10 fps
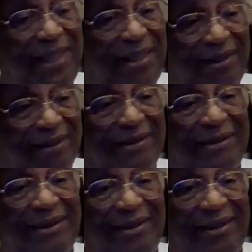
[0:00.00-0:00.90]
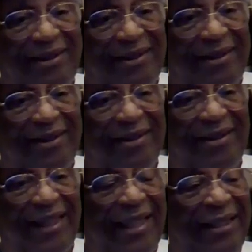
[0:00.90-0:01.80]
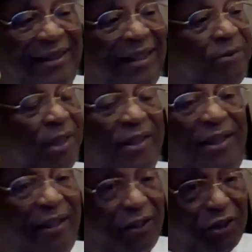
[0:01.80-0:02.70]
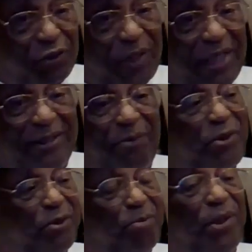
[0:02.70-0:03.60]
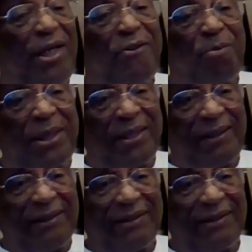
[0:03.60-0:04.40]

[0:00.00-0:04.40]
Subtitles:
Yeah. And Australia, which surprised me.